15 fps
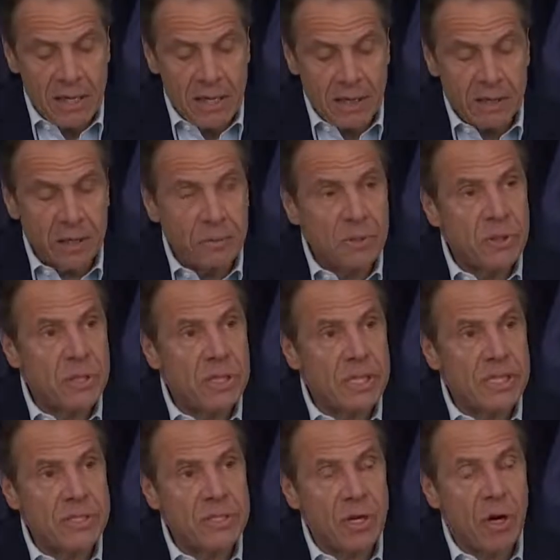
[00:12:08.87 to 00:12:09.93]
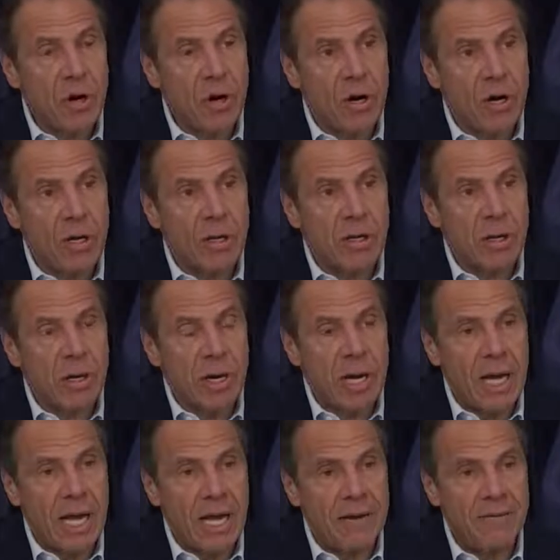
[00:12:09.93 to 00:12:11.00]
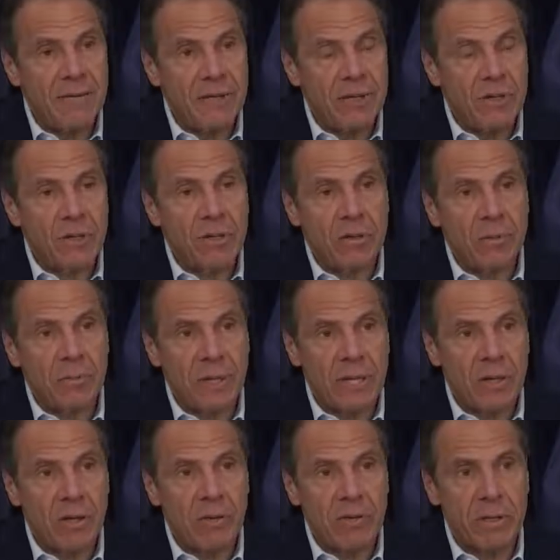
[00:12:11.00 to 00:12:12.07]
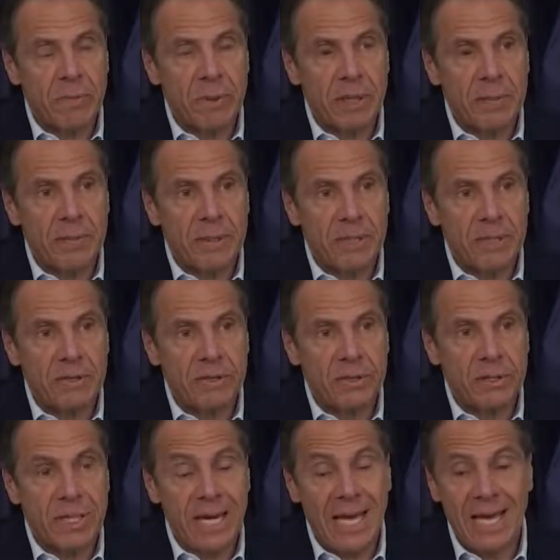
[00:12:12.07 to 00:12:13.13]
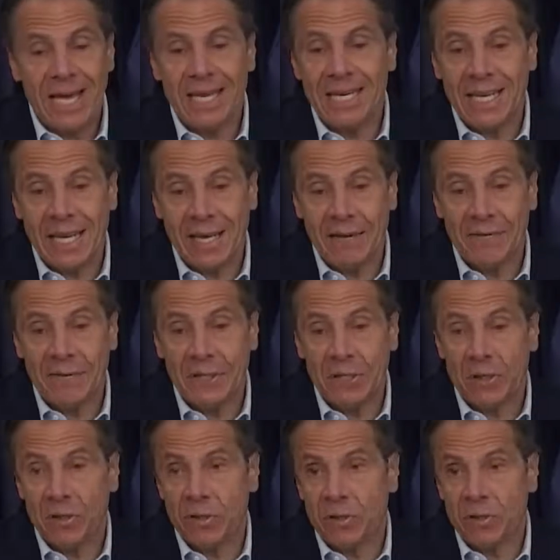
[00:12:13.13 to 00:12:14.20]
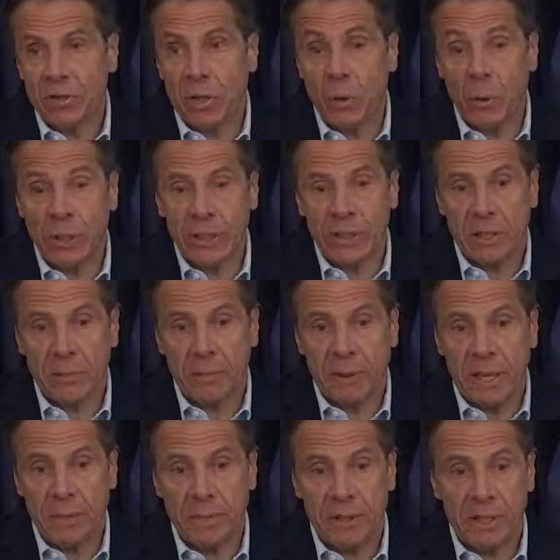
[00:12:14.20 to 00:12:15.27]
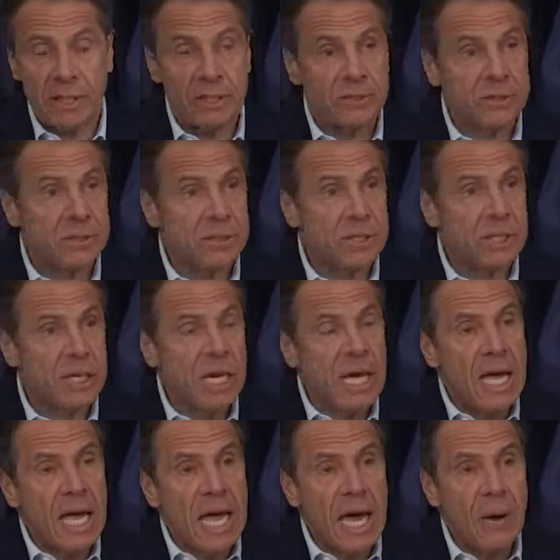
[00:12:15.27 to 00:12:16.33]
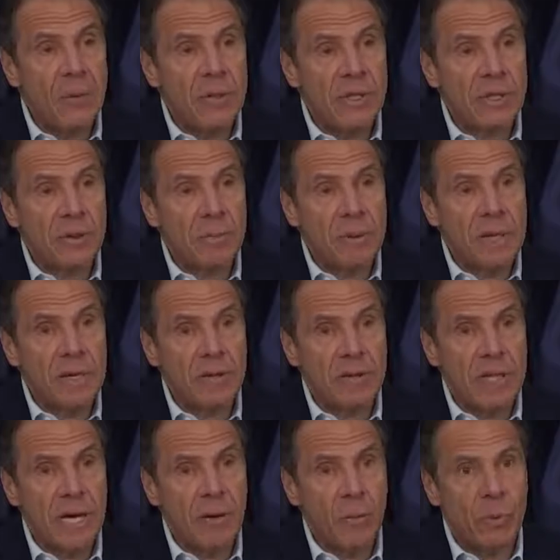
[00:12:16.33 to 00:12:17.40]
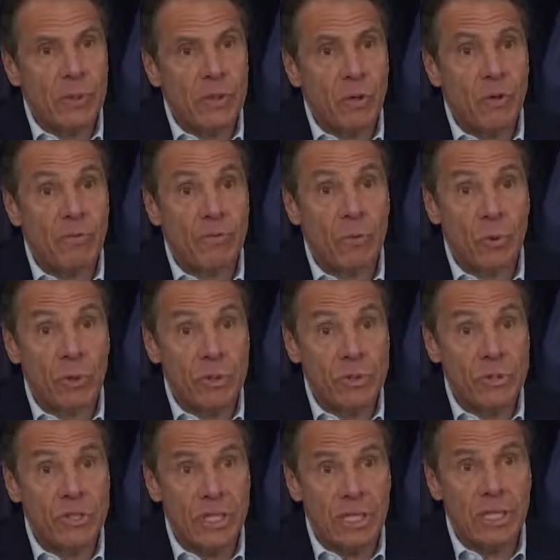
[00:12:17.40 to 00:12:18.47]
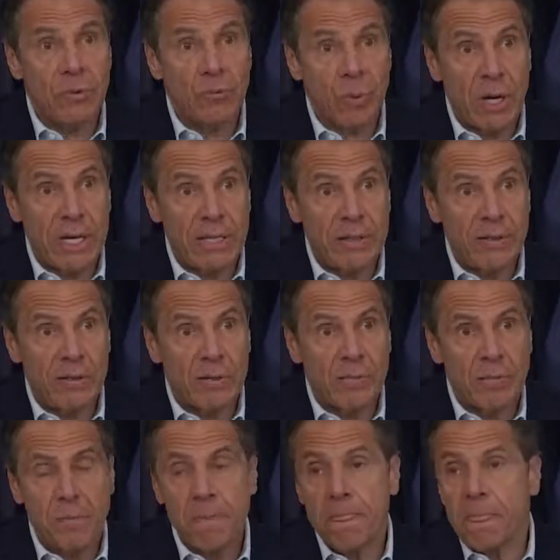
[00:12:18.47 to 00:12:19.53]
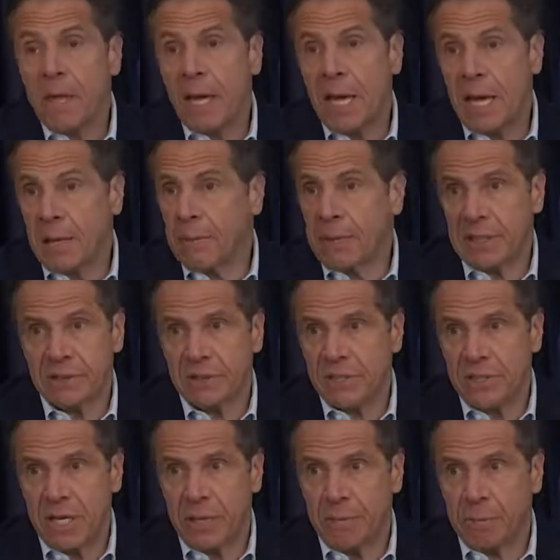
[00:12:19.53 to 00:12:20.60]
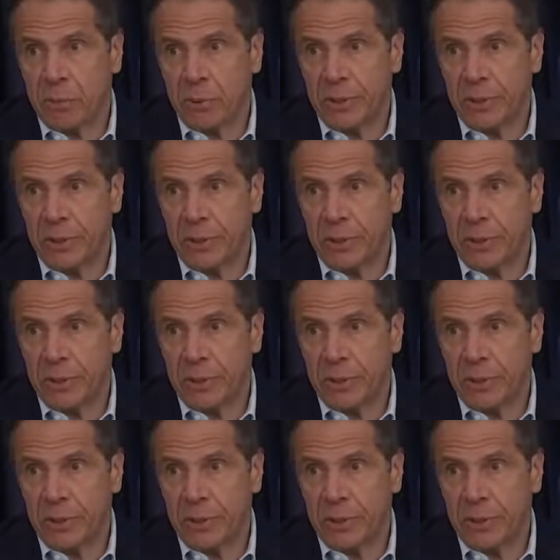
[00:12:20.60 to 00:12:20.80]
the communities are heavier minority population and heavier low-income population. And when you compare that with the overall city rate, it makes the same